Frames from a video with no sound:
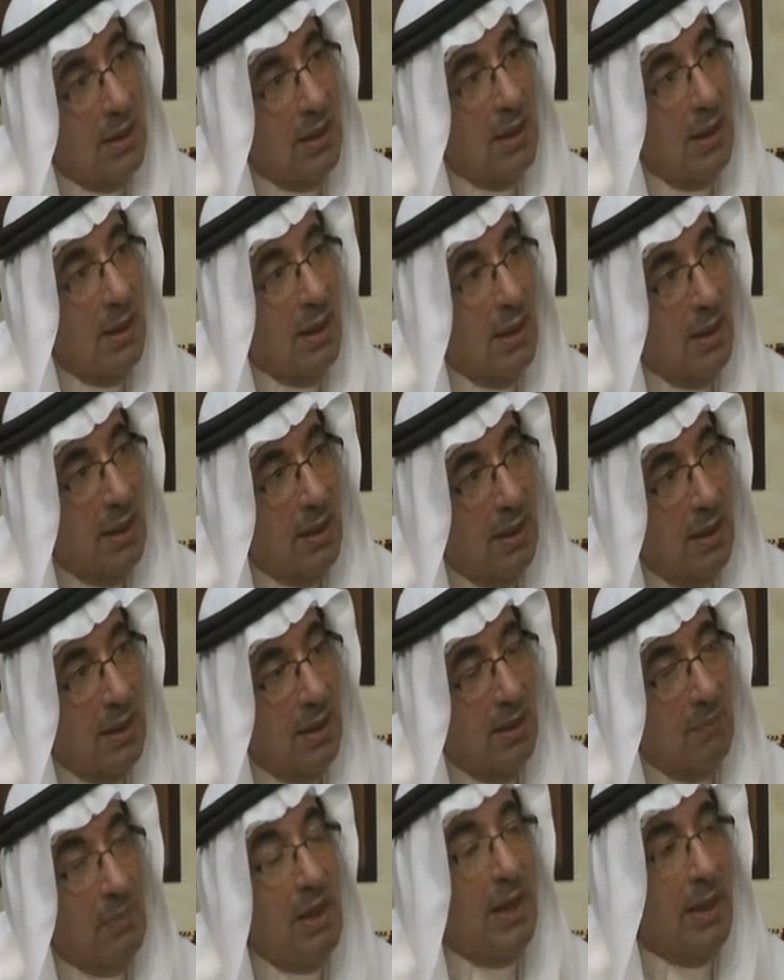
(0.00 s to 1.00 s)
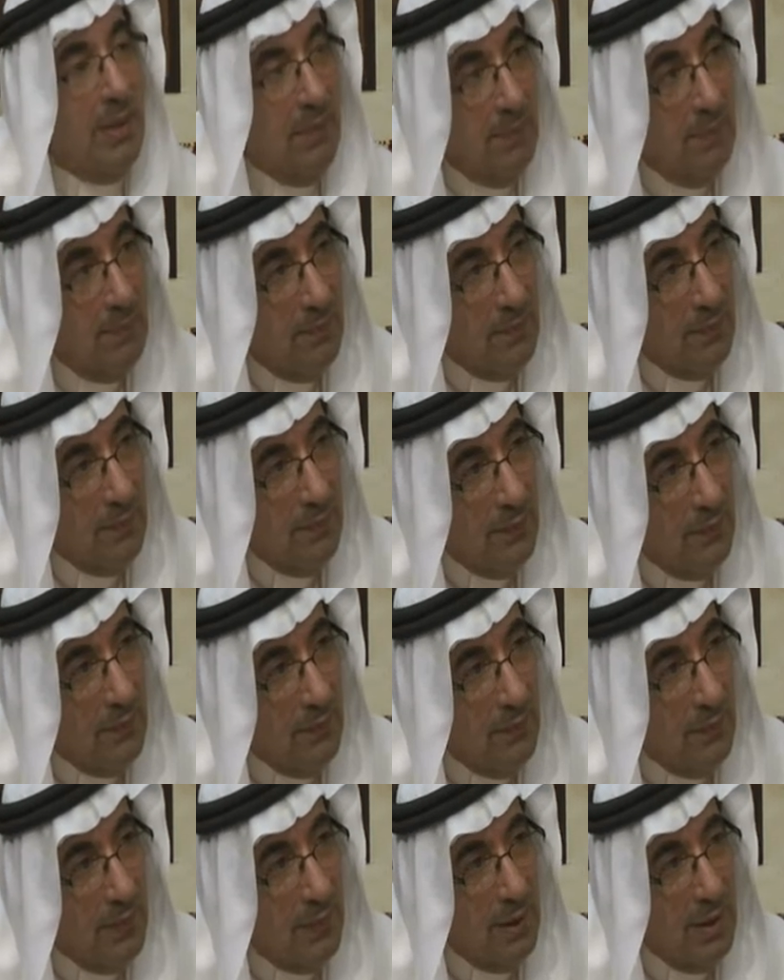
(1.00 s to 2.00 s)
Maryam.
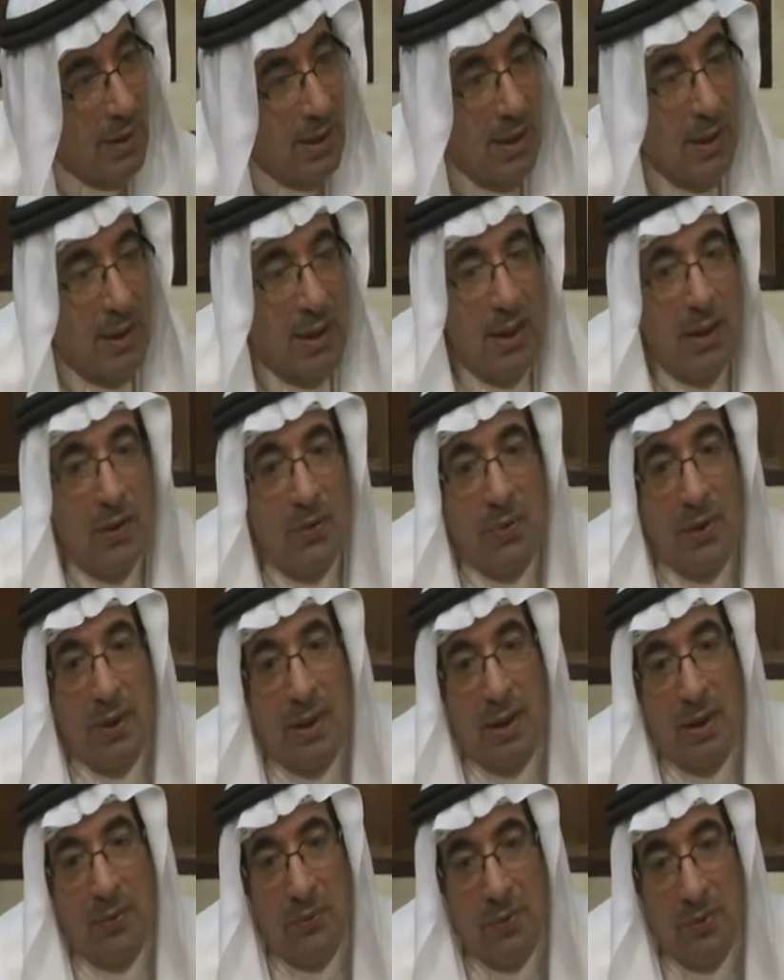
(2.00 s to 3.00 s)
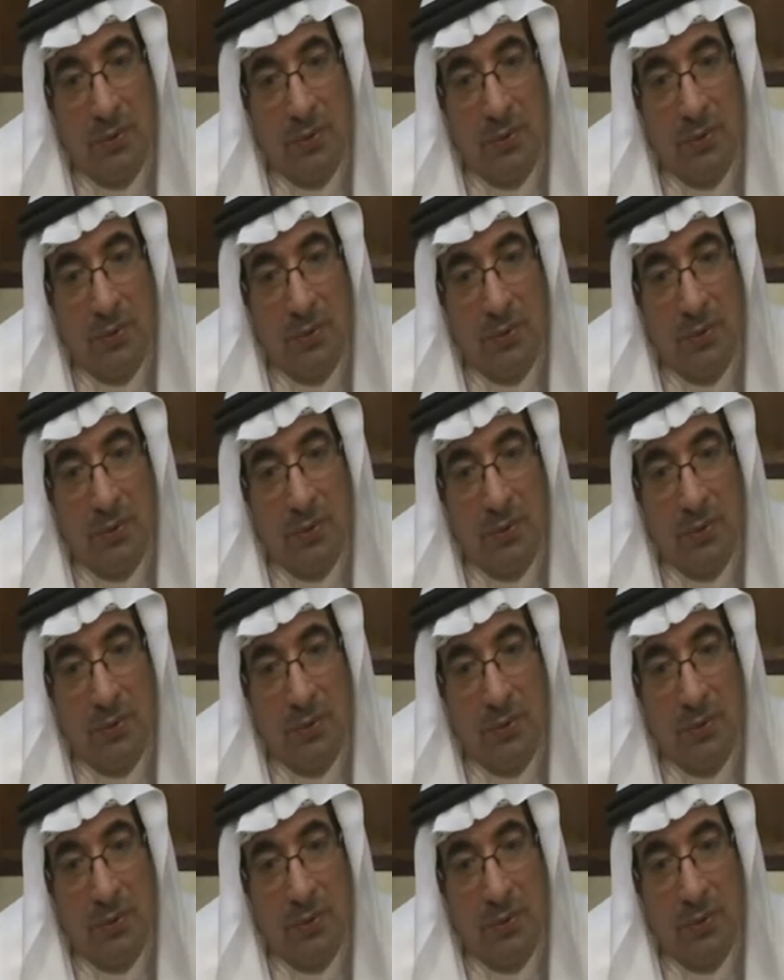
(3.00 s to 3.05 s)
When